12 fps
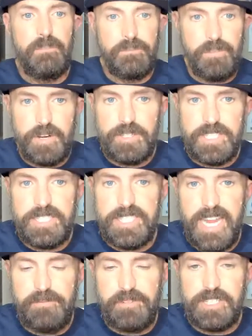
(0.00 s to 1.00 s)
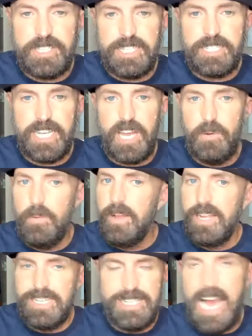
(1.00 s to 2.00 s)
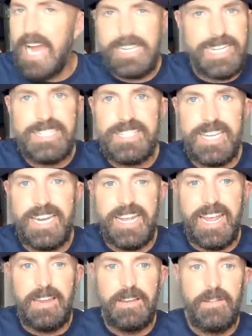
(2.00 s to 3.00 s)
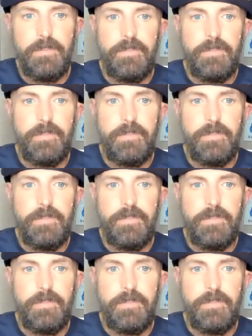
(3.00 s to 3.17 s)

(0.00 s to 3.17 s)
Versus San Francisco, not conceding it.